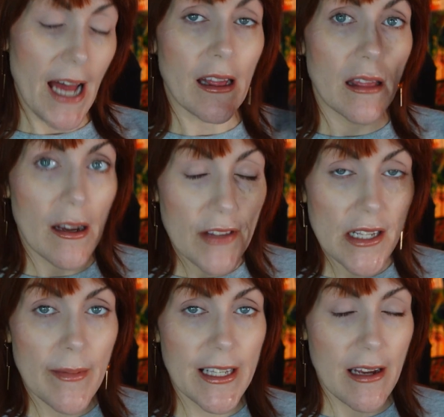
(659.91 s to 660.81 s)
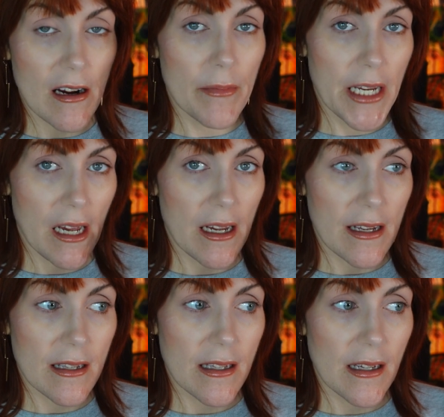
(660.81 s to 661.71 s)
I love this mascara
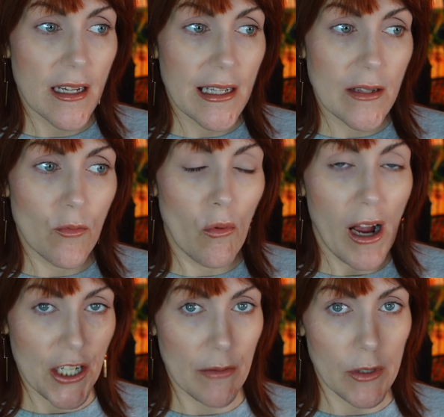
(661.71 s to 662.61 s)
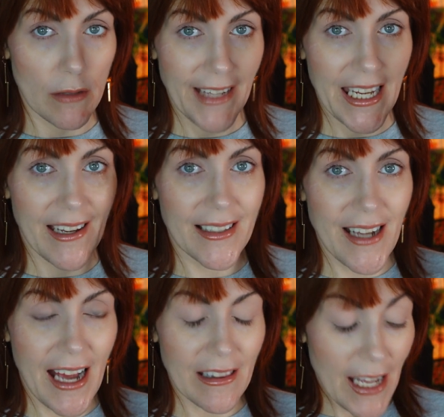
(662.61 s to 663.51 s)
because it's washable and
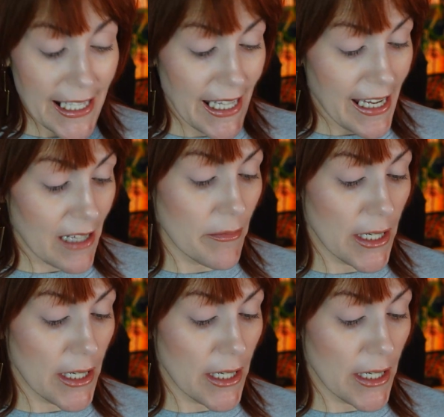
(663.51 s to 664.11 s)
I like that in